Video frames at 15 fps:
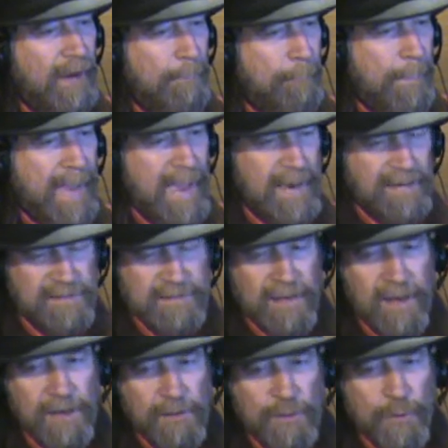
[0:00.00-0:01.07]
amassed
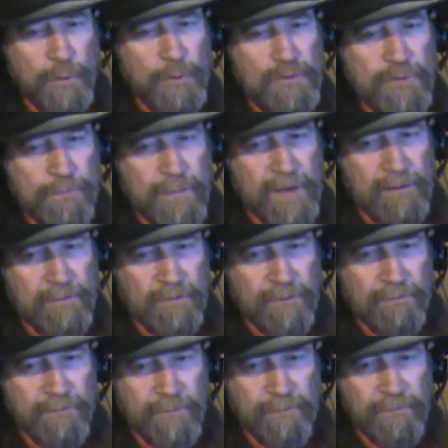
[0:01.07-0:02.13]
a huge amount
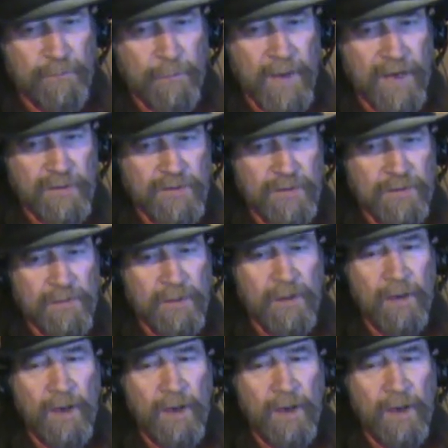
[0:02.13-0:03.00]
of information,